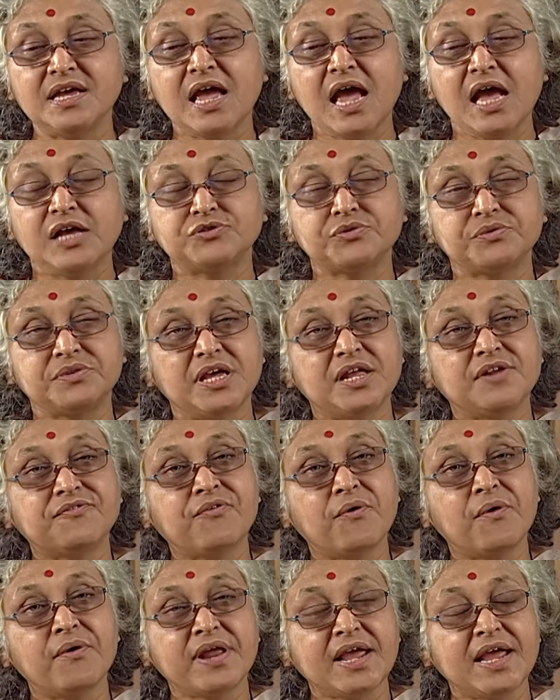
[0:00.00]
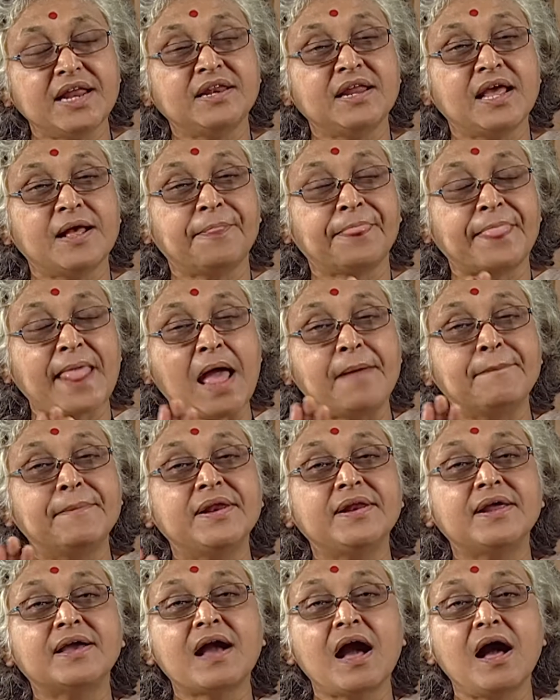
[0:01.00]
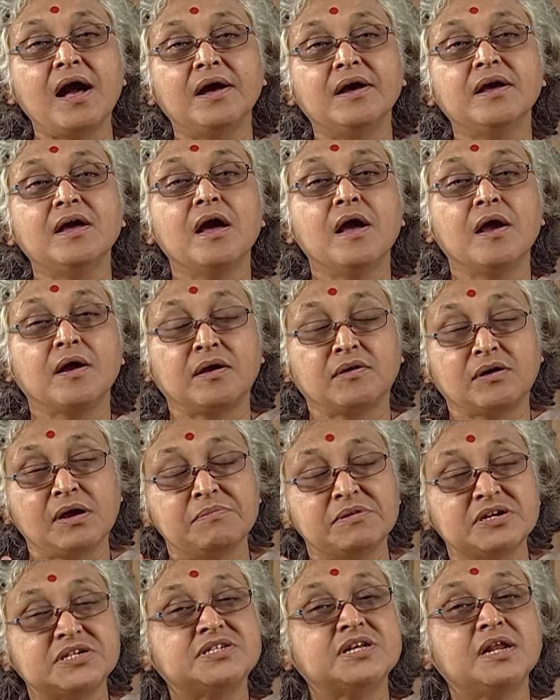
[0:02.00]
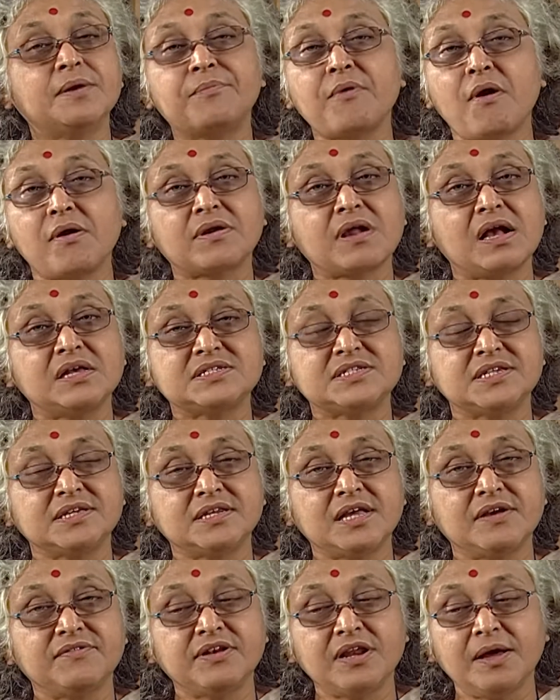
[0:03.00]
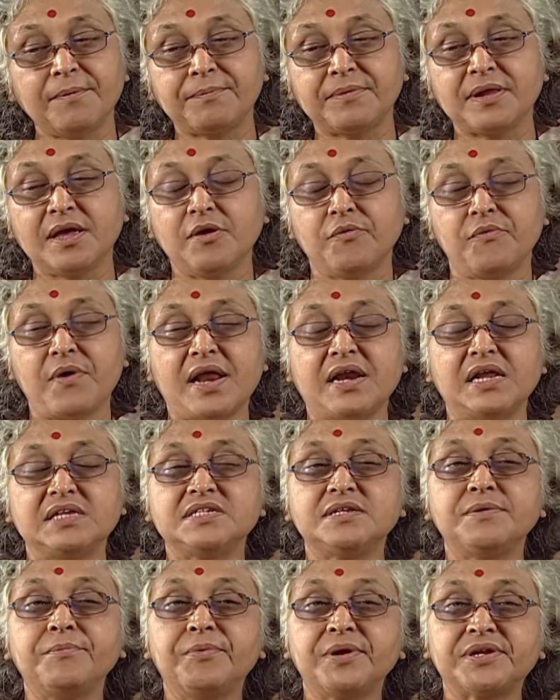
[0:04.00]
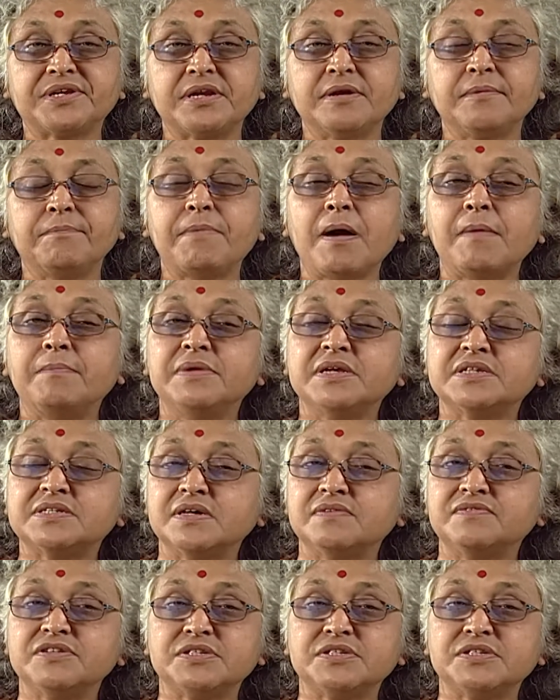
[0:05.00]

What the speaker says: So therefore, in America, commercial broadcasting developed, whereas in Britain, public service